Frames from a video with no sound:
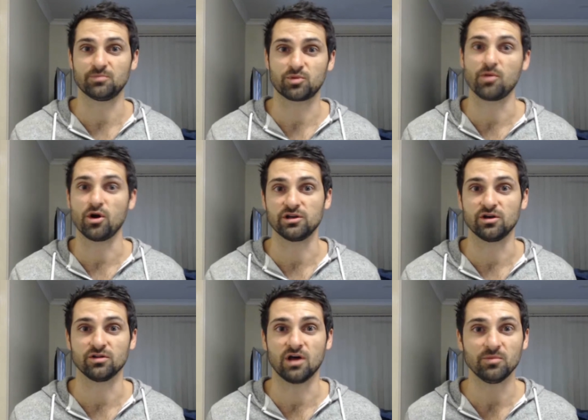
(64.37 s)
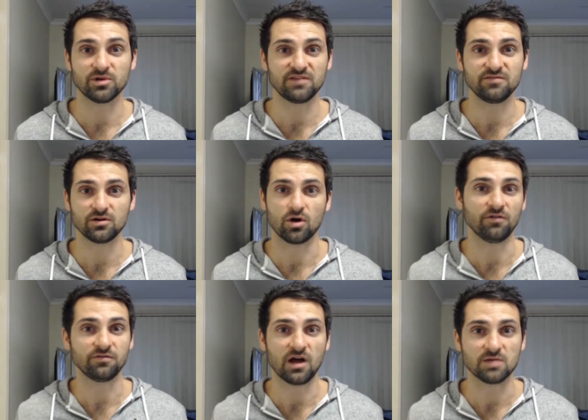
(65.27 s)
promoting online, but even
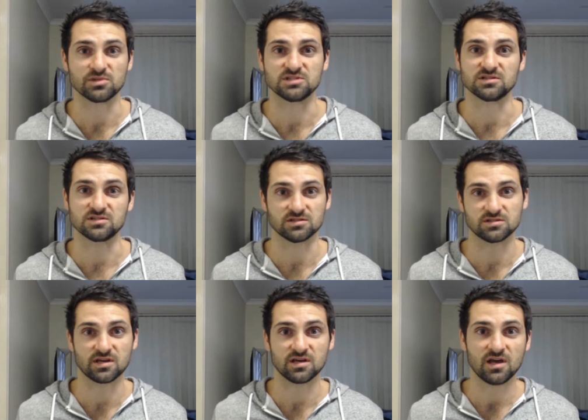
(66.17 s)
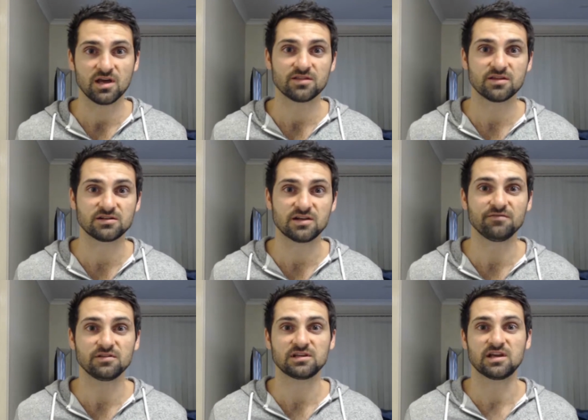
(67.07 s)
offline businesses. They're
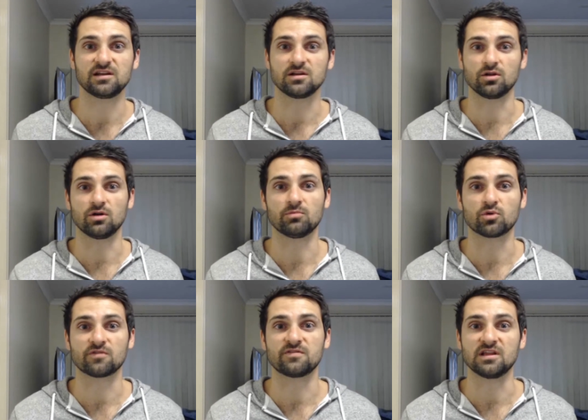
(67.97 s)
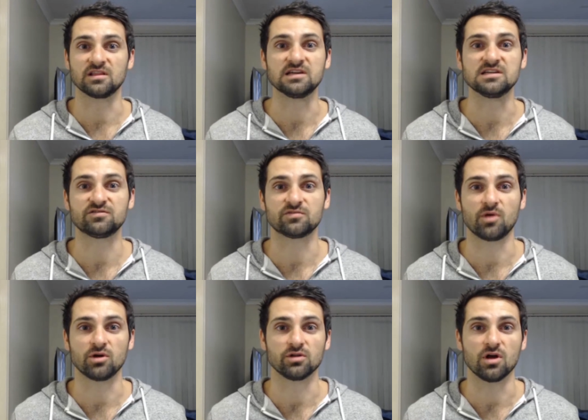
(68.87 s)
definitely getting a lot more of their leads from
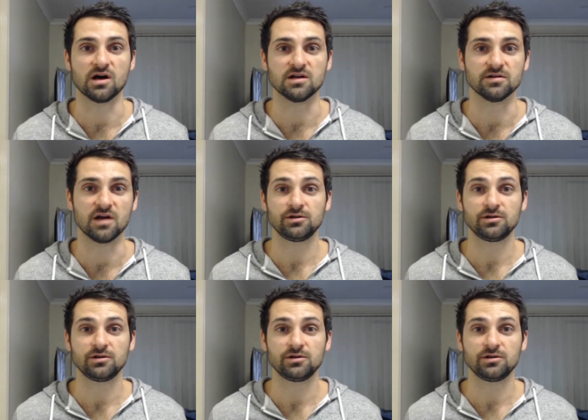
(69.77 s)
online.